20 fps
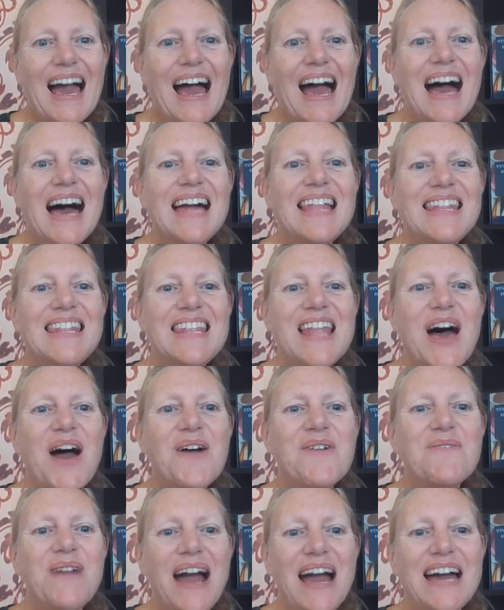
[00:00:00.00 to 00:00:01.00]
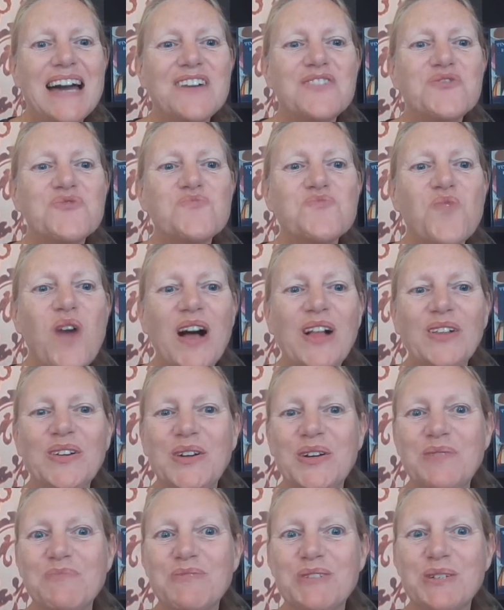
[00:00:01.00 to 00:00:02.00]
Hello and
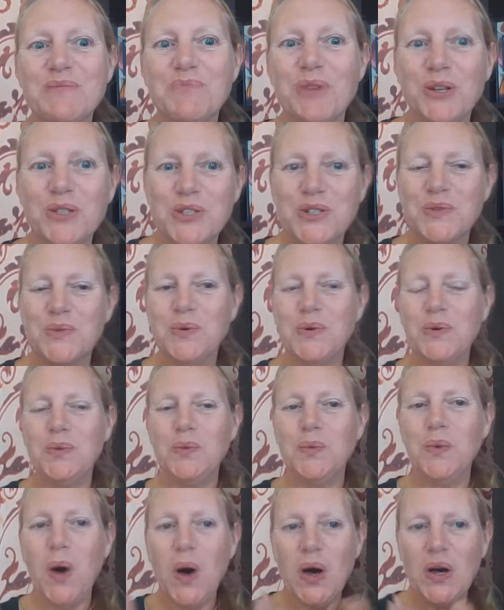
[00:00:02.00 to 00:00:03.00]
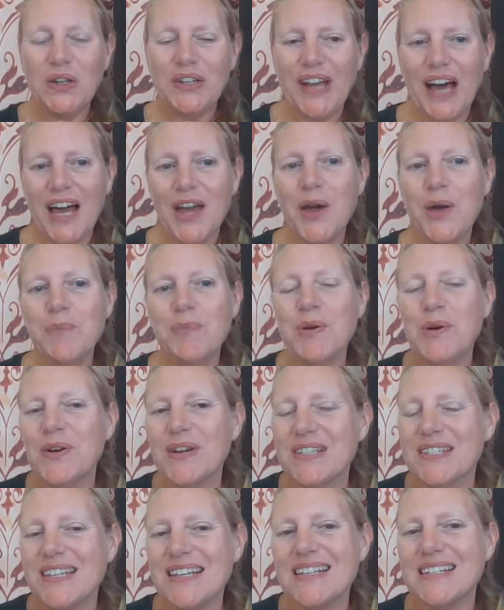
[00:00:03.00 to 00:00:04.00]
welcome to Module 1. I hope you're
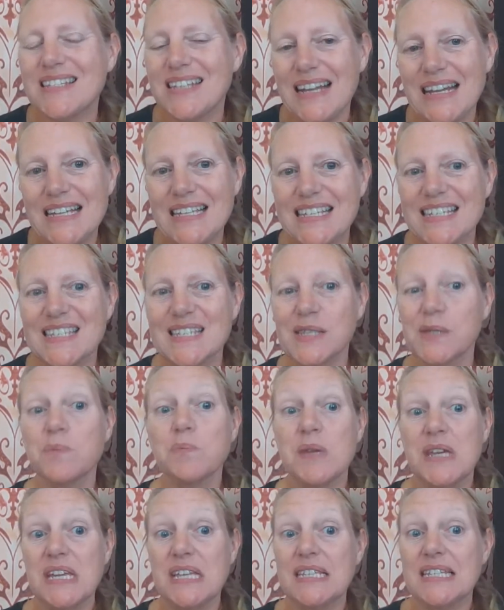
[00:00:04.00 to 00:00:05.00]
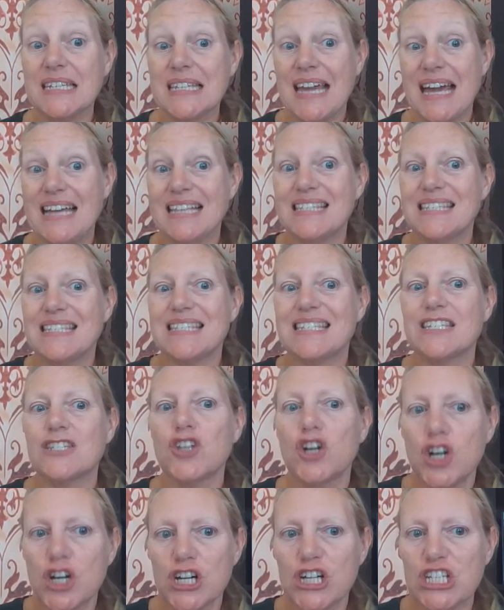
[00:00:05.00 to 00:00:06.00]
as excited as me to get
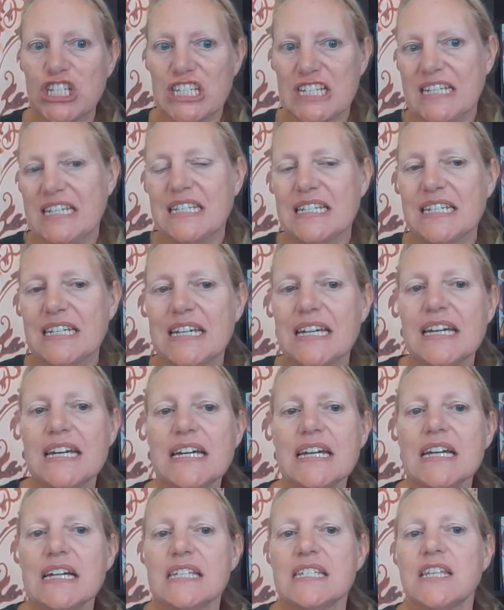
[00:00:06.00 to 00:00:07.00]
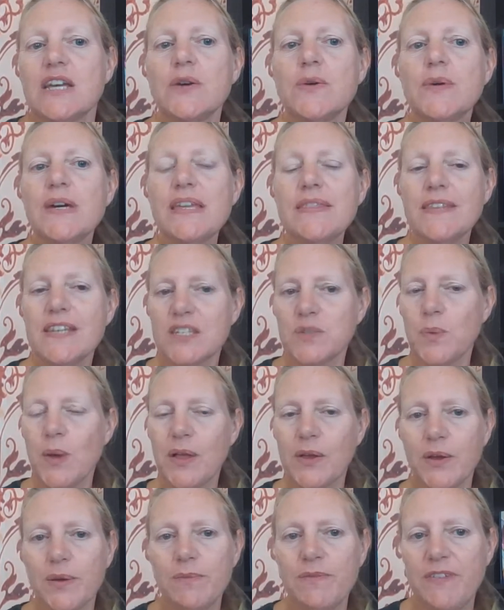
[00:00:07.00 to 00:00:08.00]
started. So in this
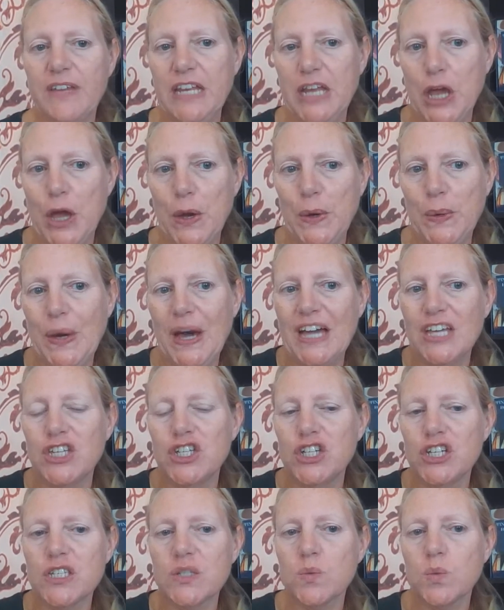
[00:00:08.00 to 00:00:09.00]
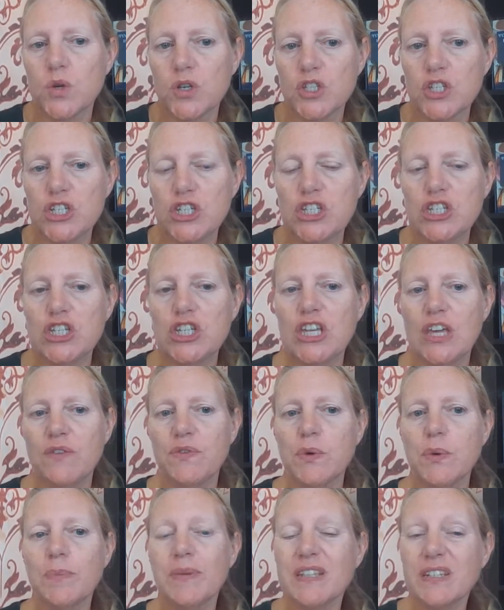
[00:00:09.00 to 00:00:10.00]
welcome video, I just wanted to give
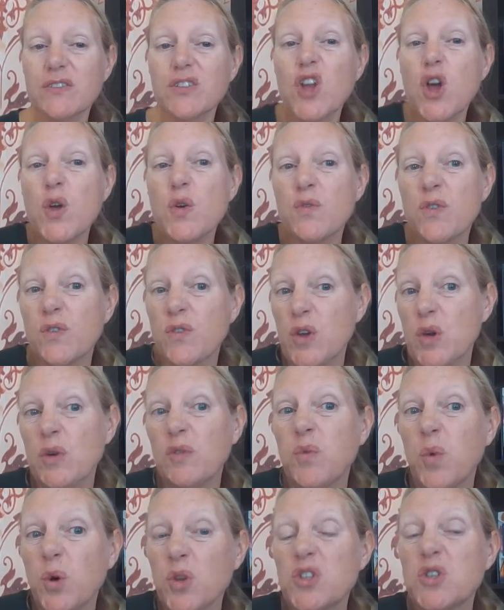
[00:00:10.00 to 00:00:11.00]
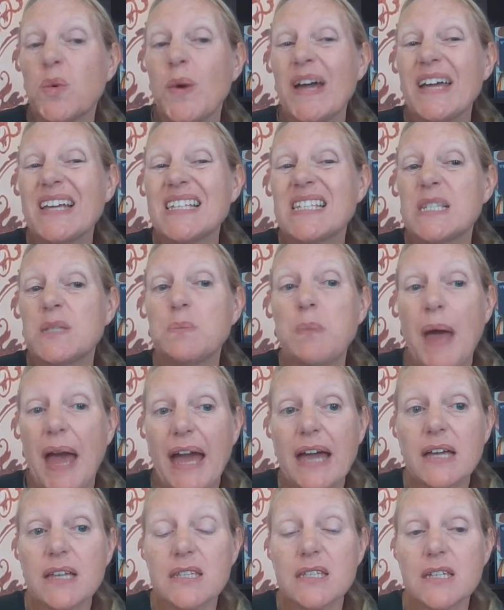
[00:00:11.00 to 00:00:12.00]
you a bit of an overview of what to
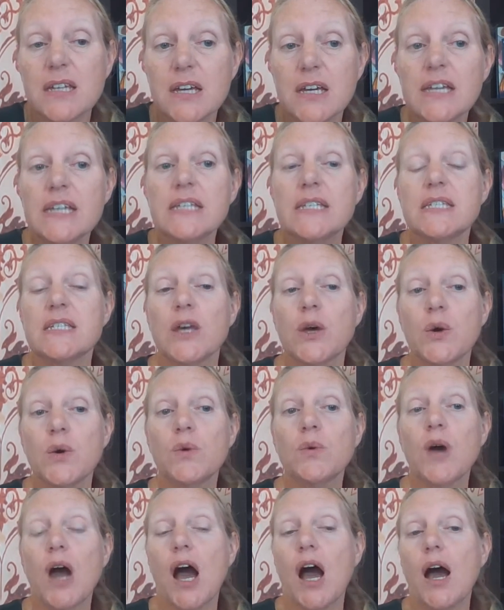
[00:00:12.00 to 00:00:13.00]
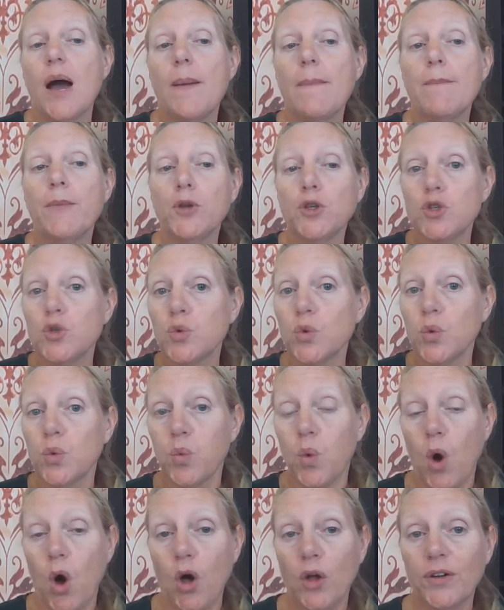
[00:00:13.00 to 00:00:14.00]
expect. So Module
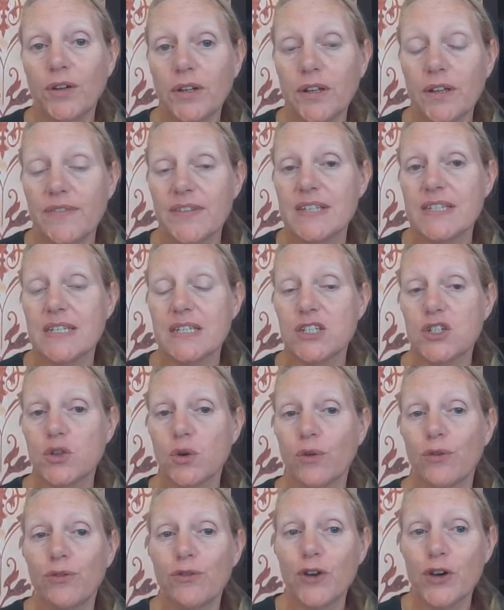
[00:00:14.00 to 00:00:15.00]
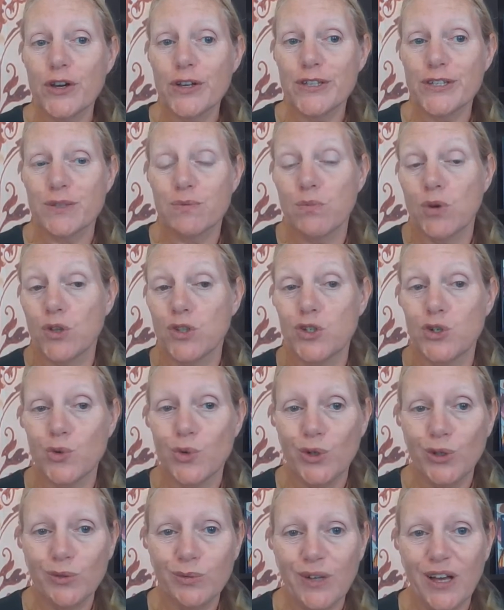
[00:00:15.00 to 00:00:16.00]
1, this is your first
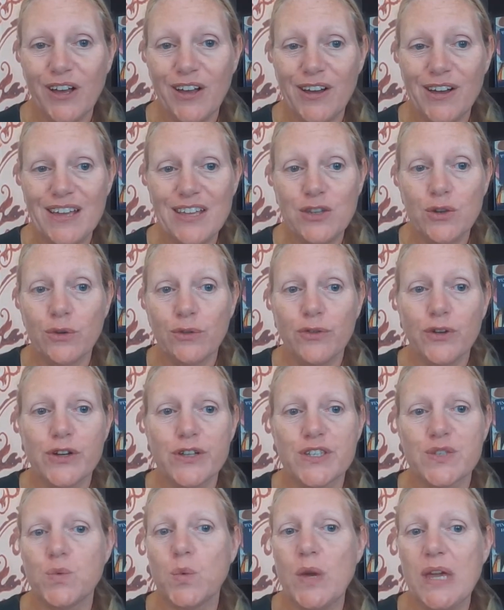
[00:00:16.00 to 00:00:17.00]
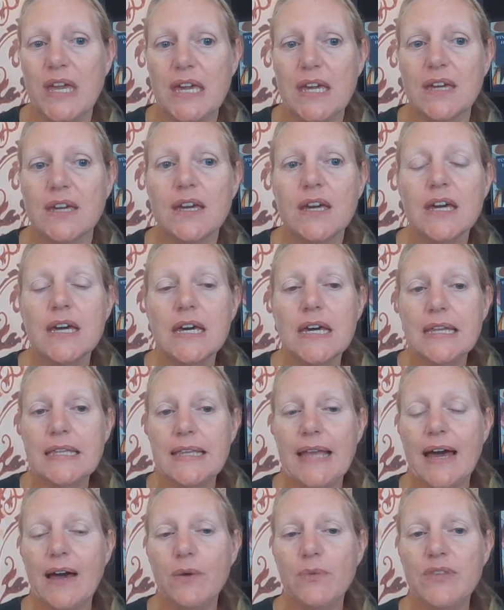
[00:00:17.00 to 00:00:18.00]
module in your first week.
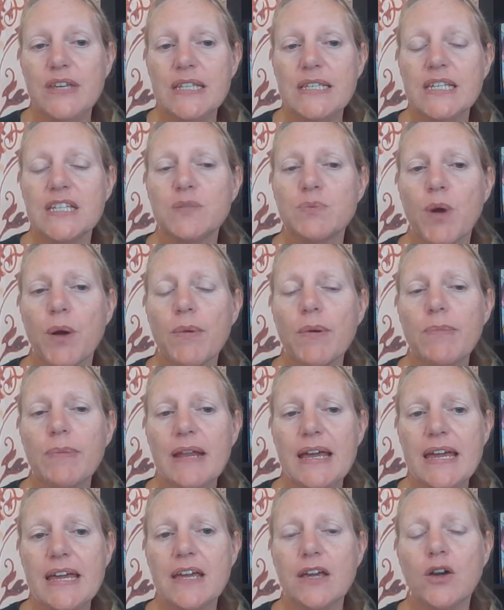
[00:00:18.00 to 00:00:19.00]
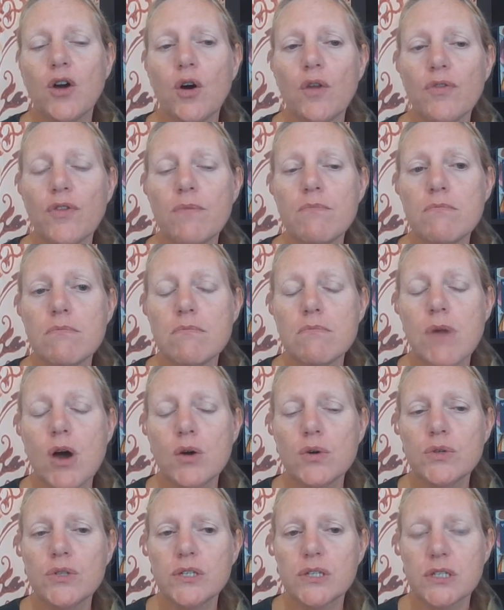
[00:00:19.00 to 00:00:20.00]
Now, this has probably got the
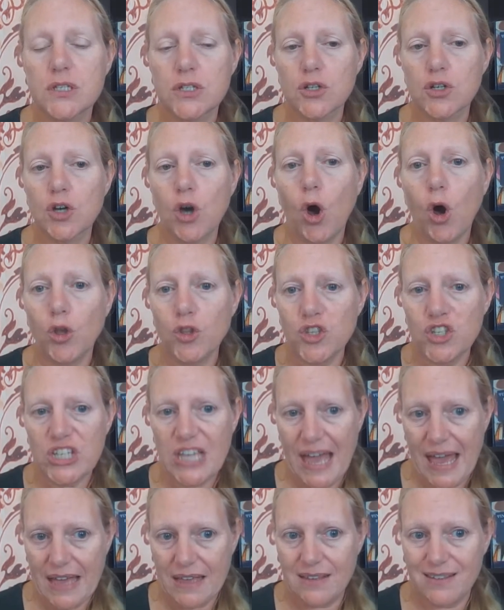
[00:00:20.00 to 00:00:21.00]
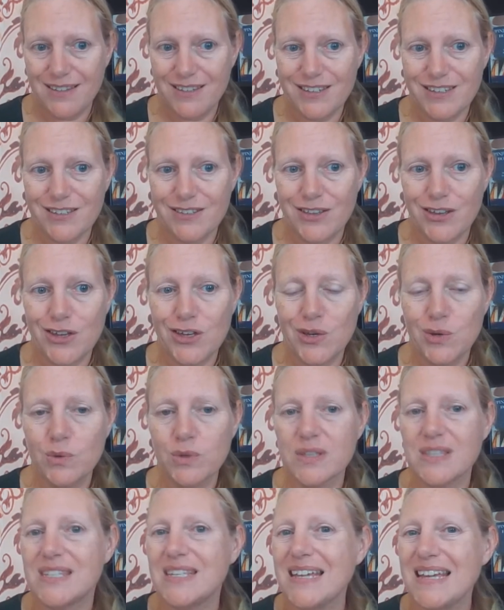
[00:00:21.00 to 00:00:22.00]
most content that you
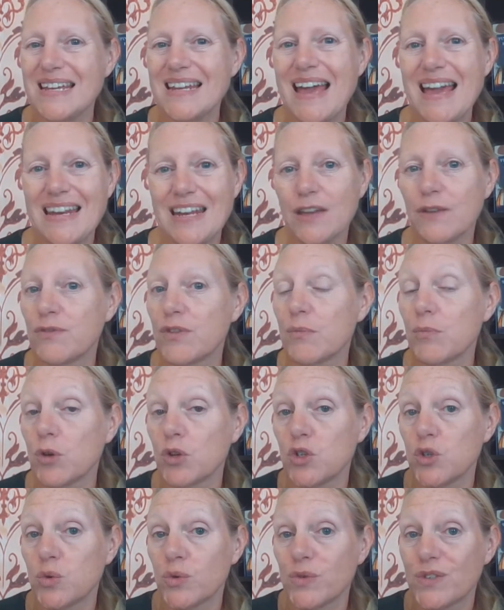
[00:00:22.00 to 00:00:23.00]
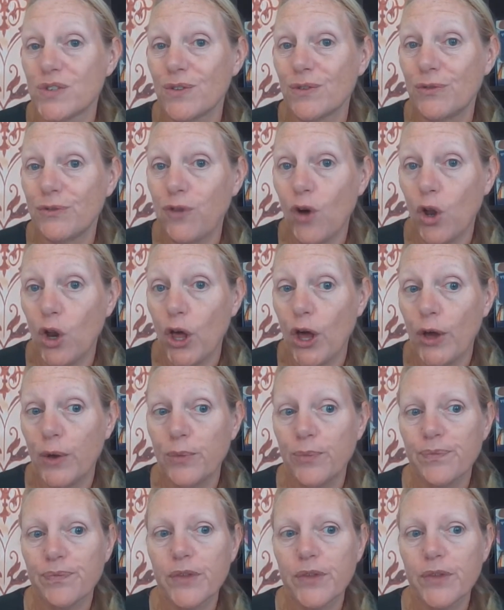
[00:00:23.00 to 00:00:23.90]
will see in any of the modules that follow.